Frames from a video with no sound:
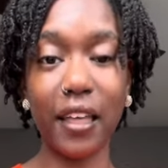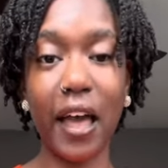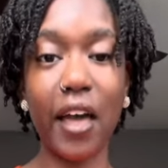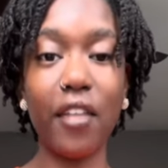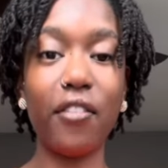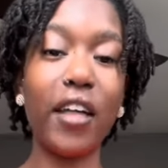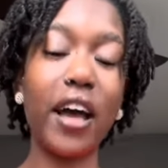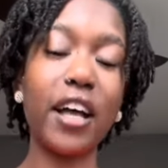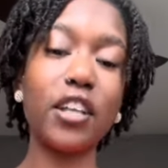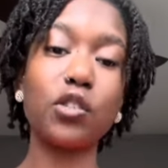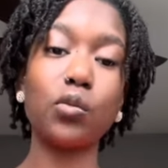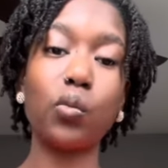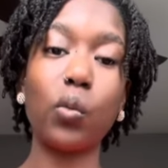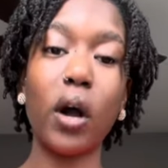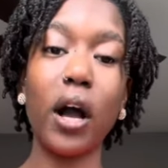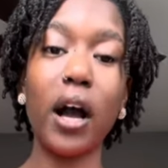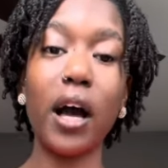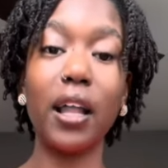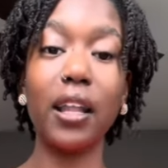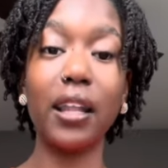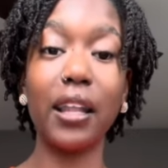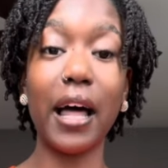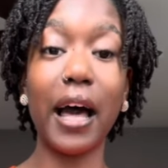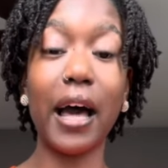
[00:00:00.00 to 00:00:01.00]
And that's why a
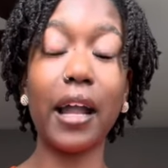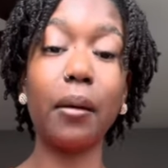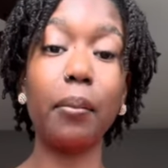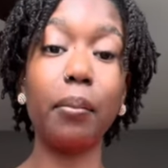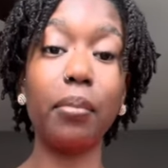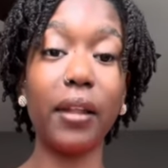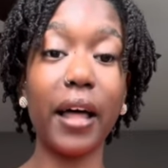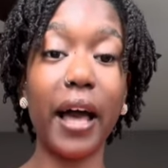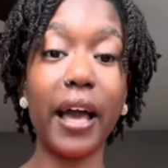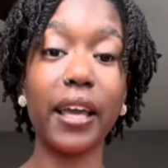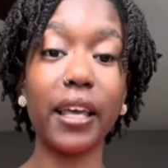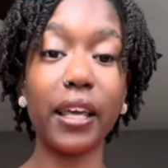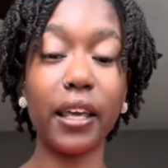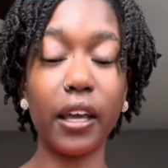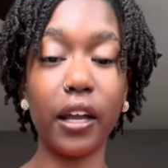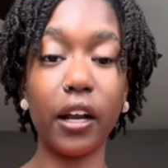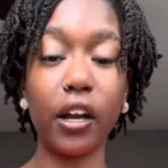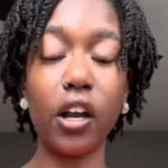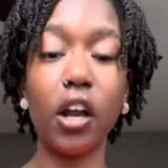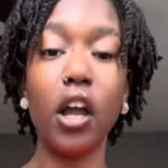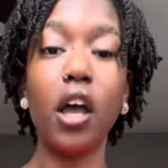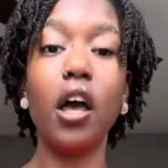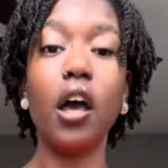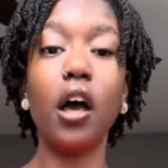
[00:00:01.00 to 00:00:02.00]
lot of black hair,
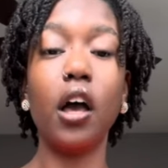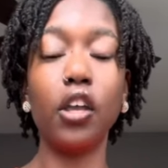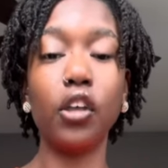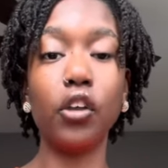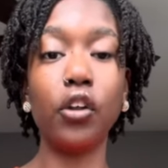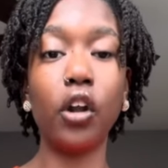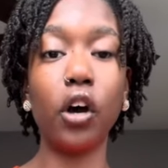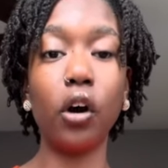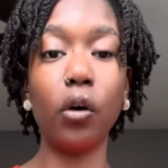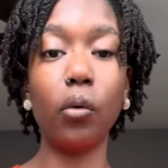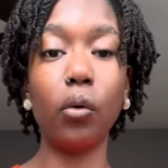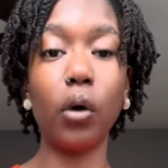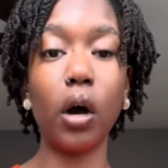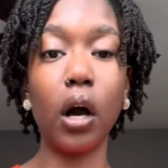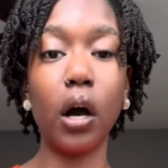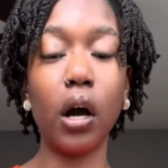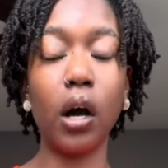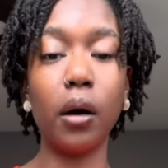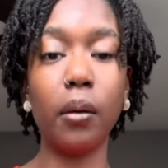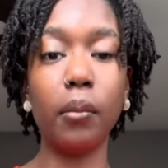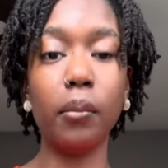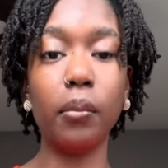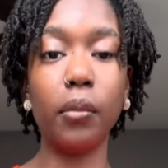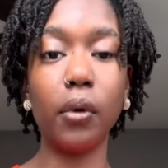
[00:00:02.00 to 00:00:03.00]

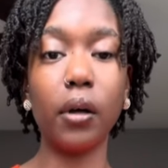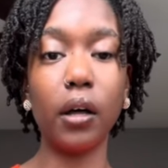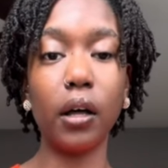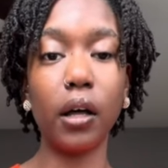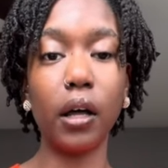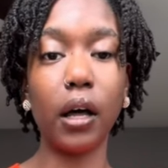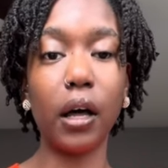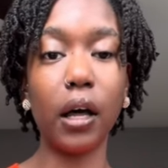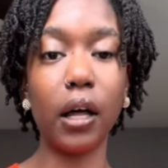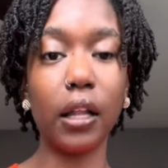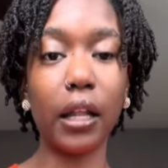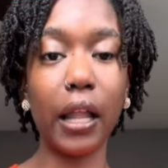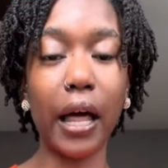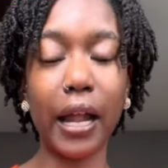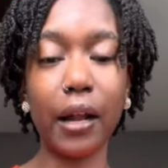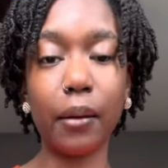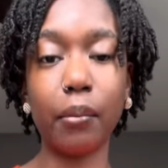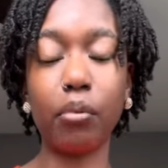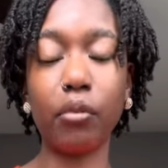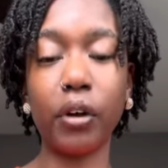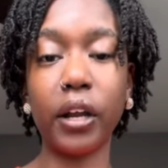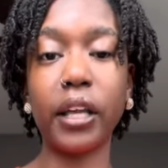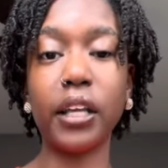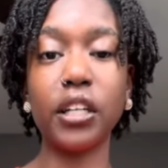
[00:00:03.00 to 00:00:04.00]
a lot of
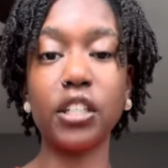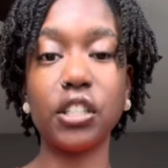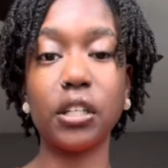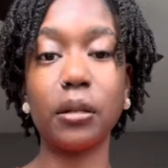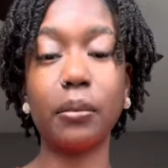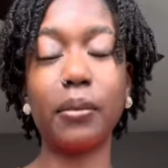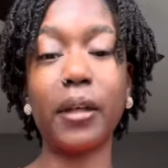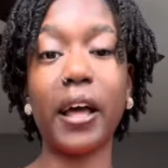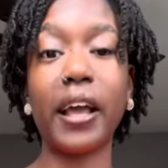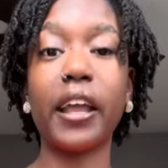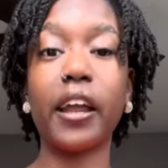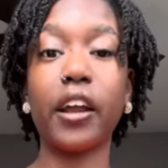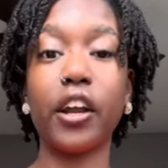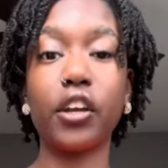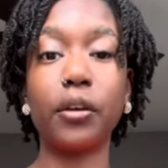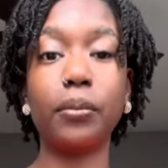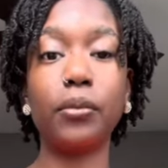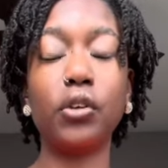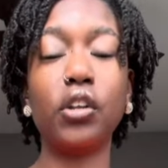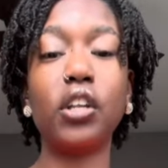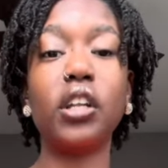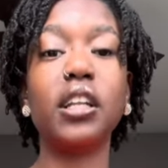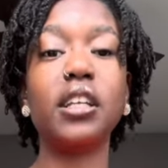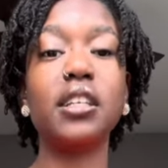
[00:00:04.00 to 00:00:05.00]
breakage in the black hair
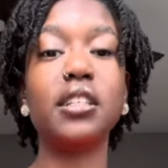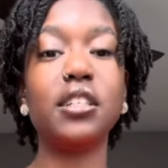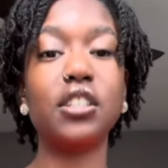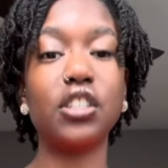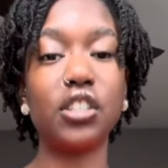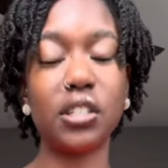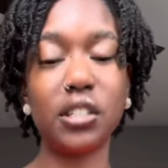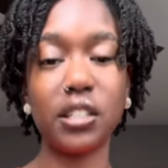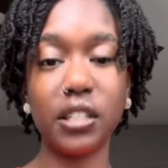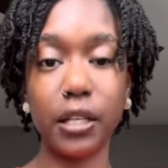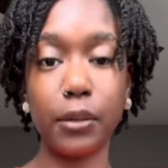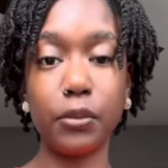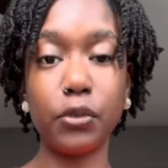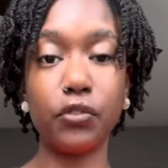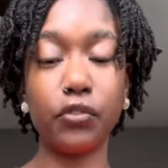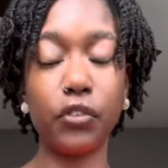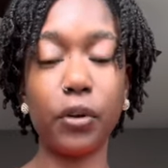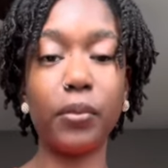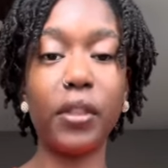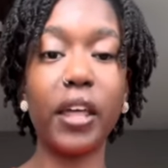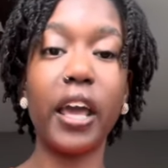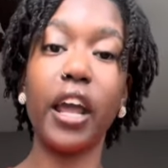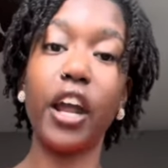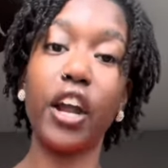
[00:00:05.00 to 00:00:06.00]
communities just stems from
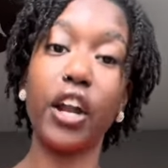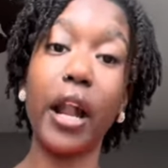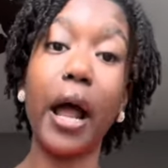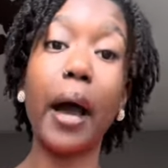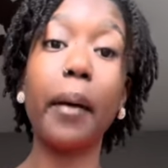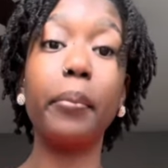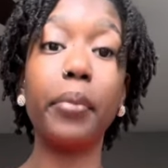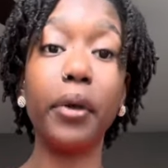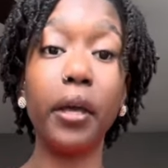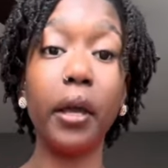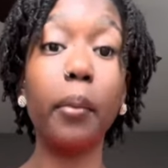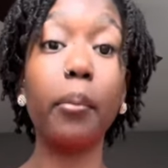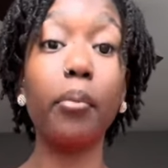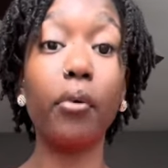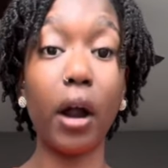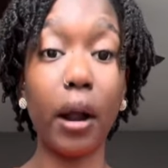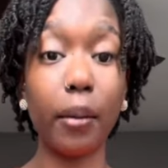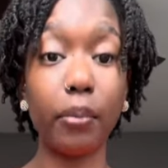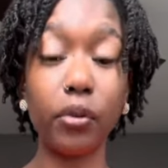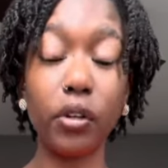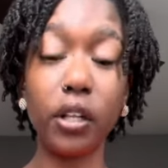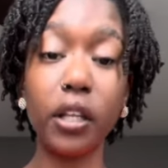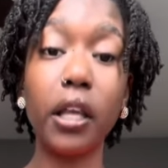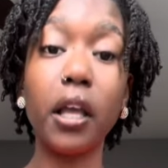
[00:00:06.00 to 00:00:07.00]
the hair not being
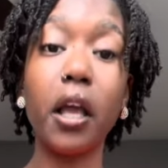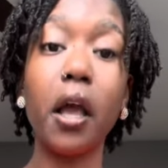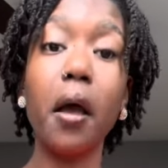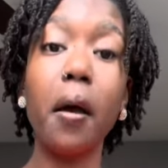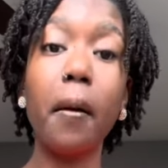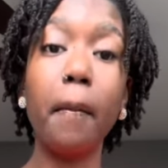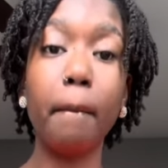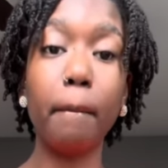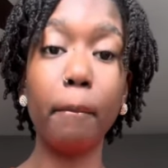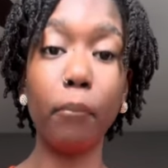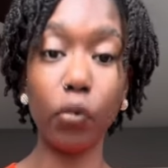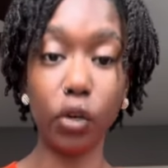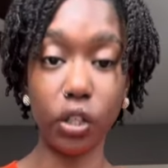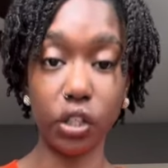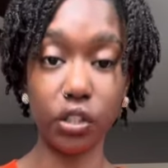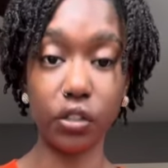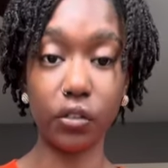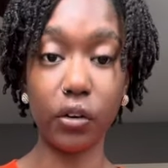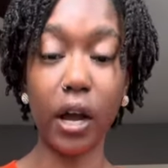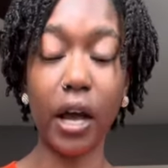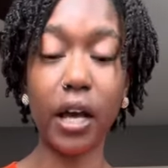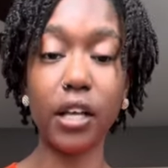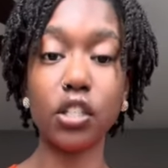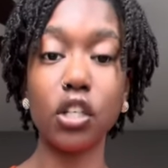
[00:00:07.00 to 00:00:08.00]
properly
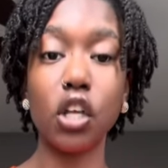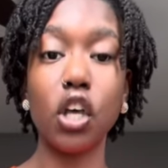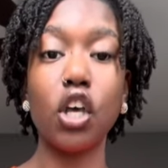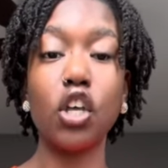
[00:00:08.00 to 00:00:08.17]
moisturized.